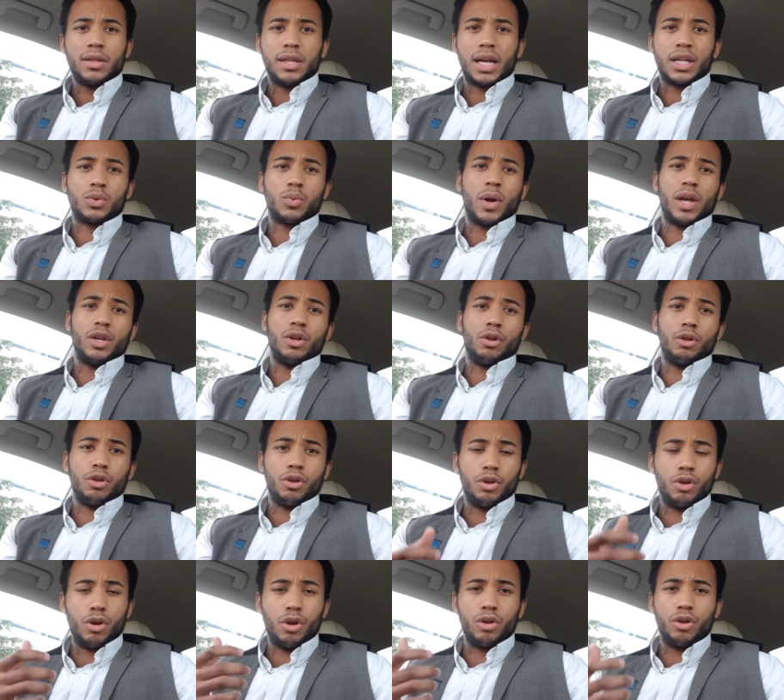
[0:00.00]
That's where you'll,
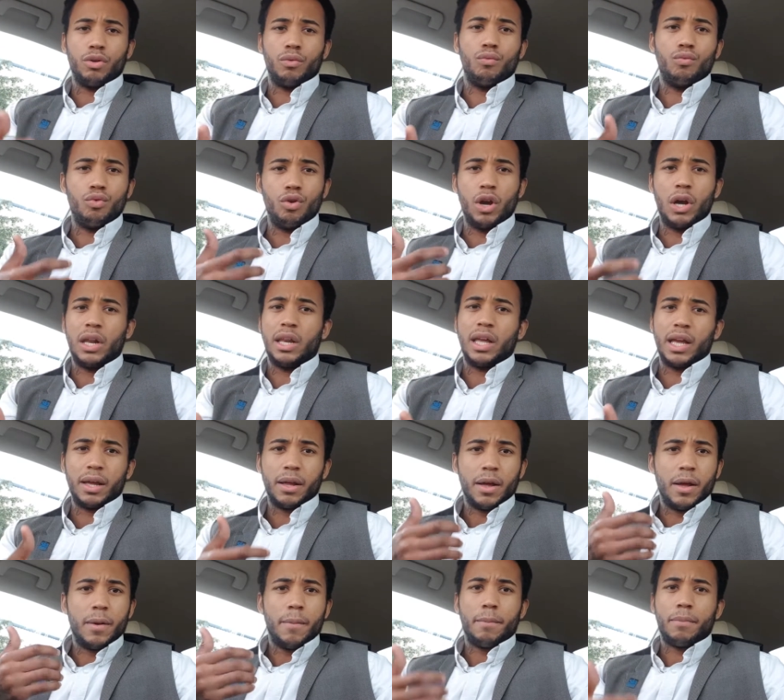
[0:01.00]
you know, you'll really
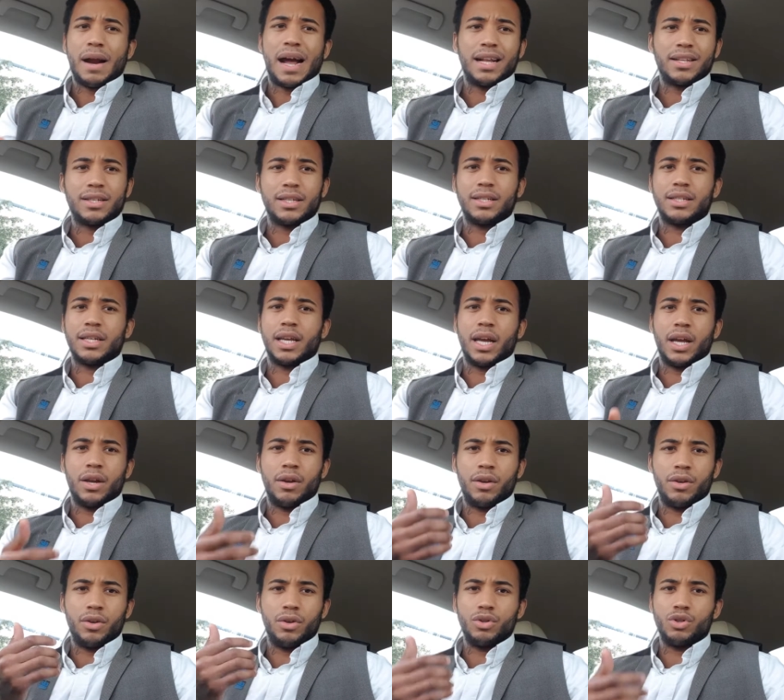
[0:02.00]
practice it
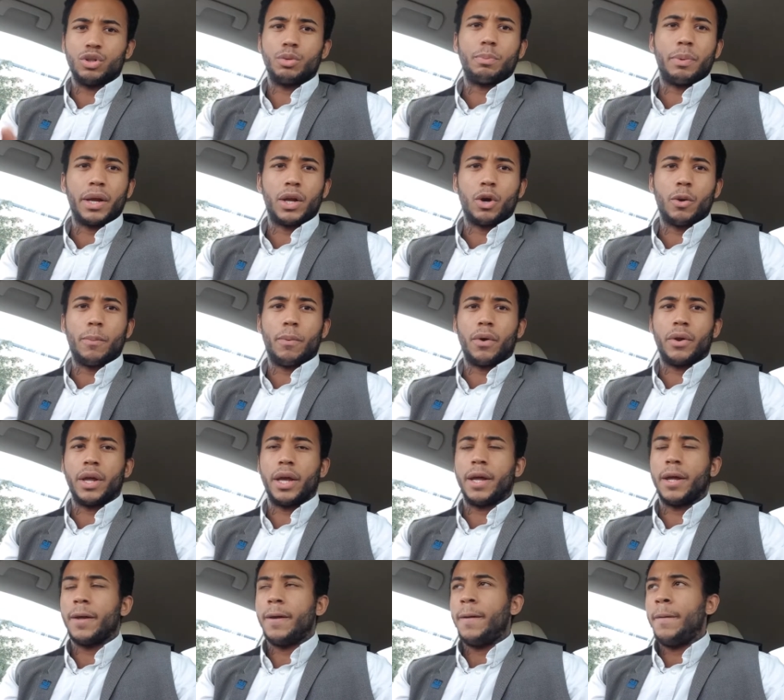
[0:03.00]
and you'll just pick up on
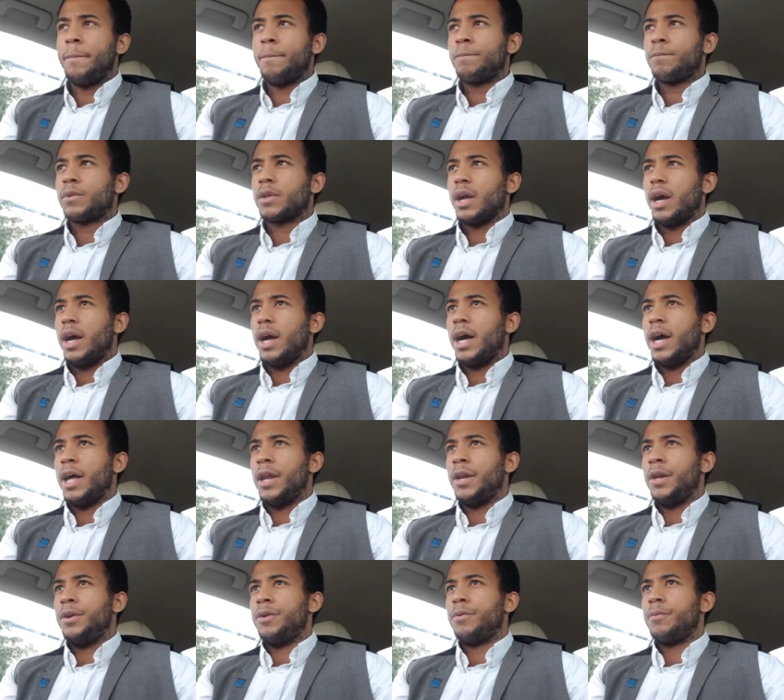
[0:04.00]
it.
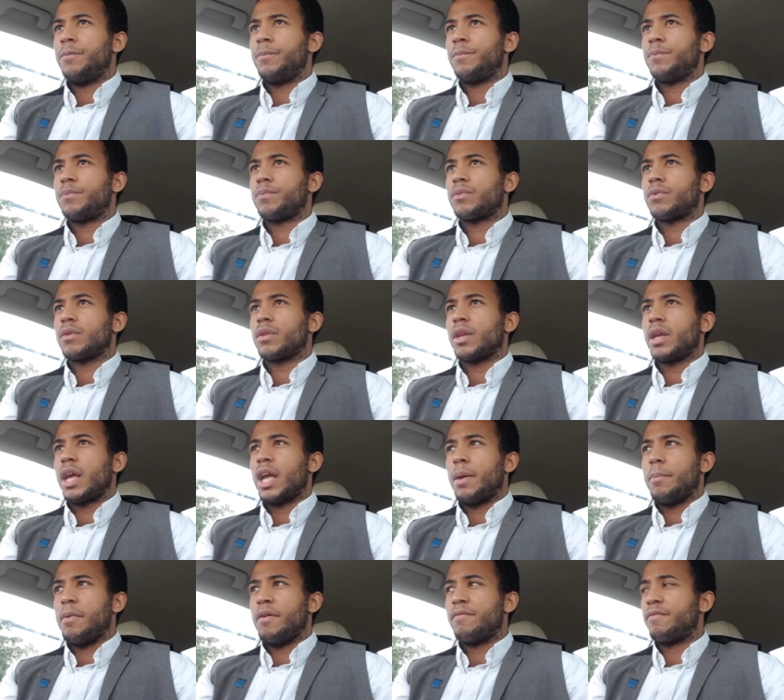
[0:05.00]
And
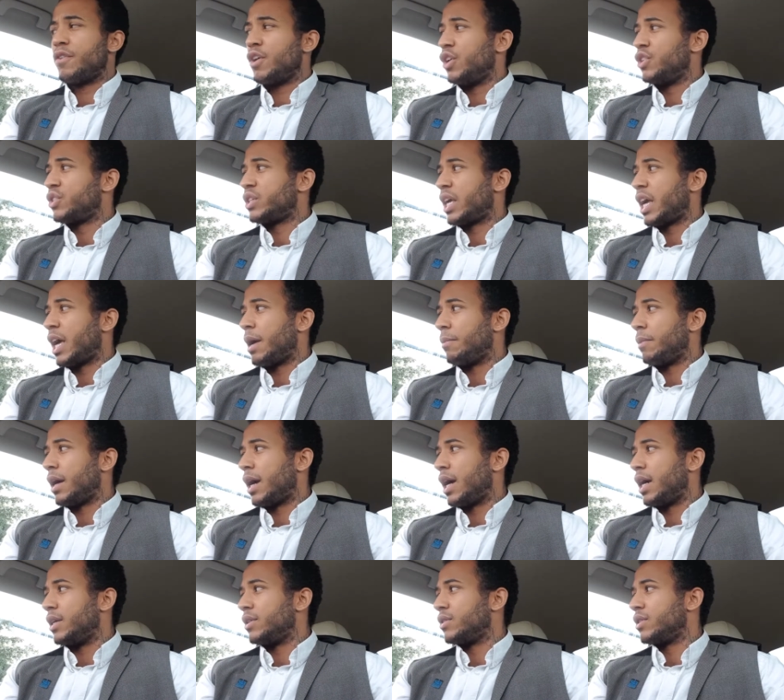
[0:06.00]
in my first game,
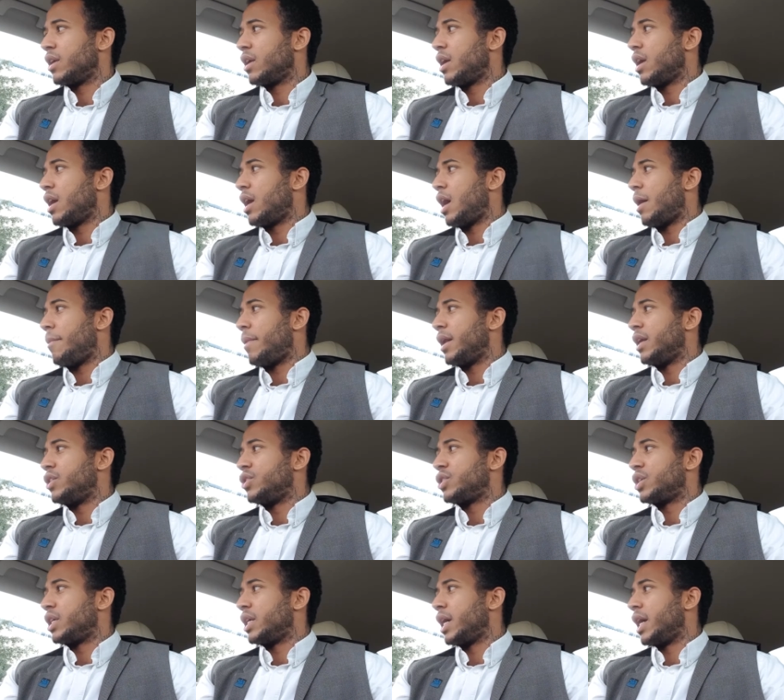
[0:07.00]
guys, I
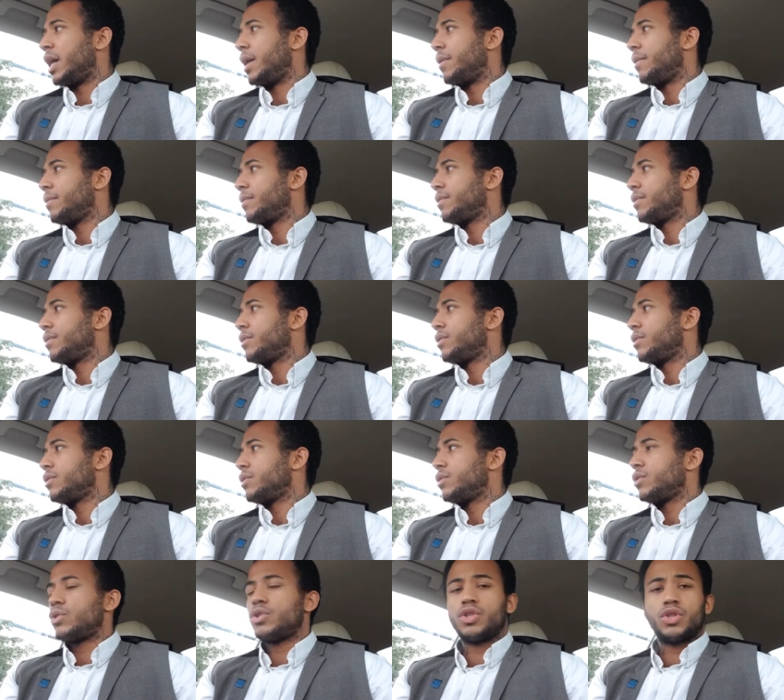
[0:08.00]
managed to get
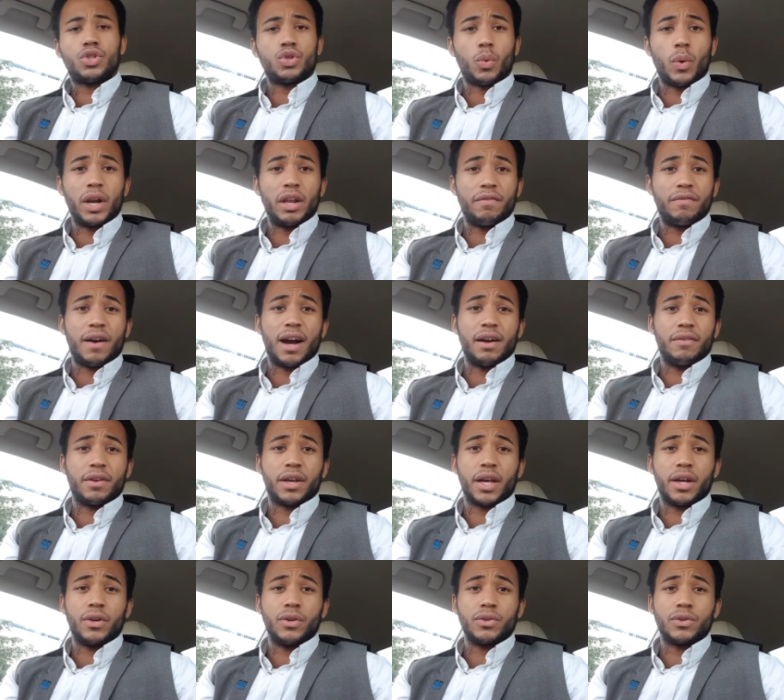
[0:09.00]
twenty-five
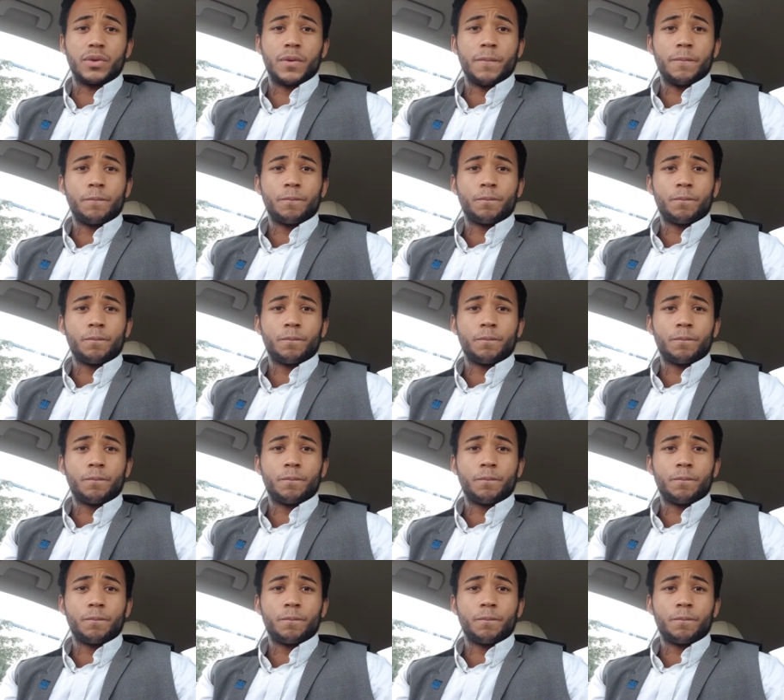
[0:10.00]
kills.